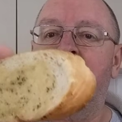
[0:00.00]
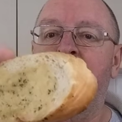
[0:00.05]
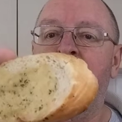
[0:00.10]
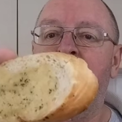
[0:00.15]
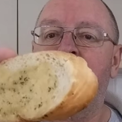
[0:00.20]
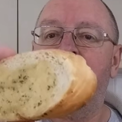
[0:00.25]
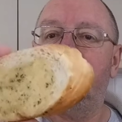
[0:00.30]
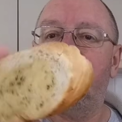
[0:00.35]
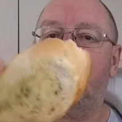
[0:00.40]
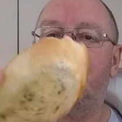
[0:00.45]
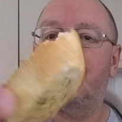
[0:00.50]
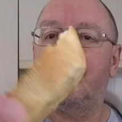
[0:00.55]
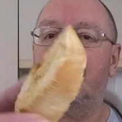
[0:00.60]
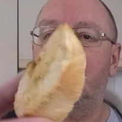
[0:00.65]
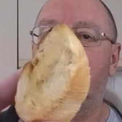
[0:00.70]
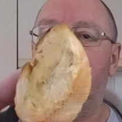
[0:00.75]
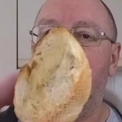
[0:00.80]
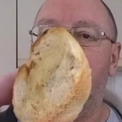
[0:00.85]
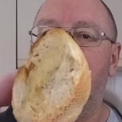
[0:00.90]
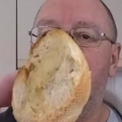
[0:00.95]
with
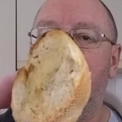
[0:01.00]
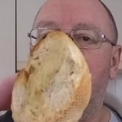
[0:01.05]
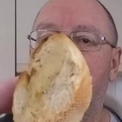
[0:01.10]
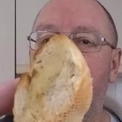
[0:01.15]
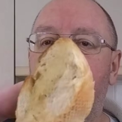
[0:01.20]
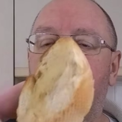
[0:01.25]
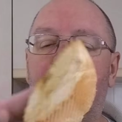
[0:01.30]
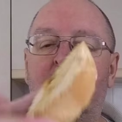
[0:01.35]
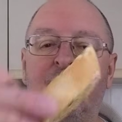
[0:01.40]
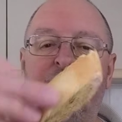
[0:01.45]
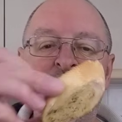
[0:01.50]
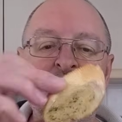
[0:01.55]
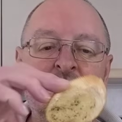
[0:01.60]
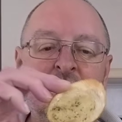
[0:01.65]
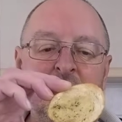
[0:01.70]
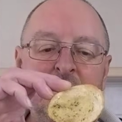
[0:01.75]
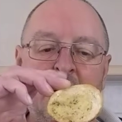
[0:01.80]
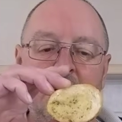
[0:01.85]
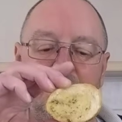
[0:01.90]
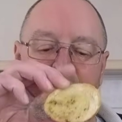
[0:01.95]
the coating on
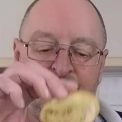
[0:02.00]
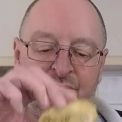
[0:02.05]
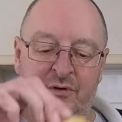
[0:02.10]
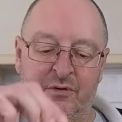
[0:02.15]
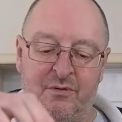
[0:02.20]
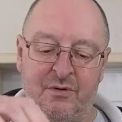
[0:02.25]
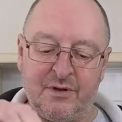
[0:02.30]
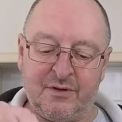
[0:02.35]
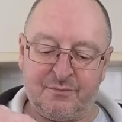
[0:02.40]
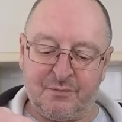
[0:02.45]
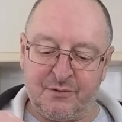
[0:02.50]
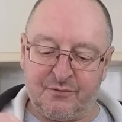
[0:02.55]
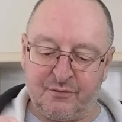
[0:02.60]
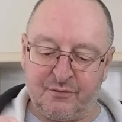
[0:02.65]
both sides, which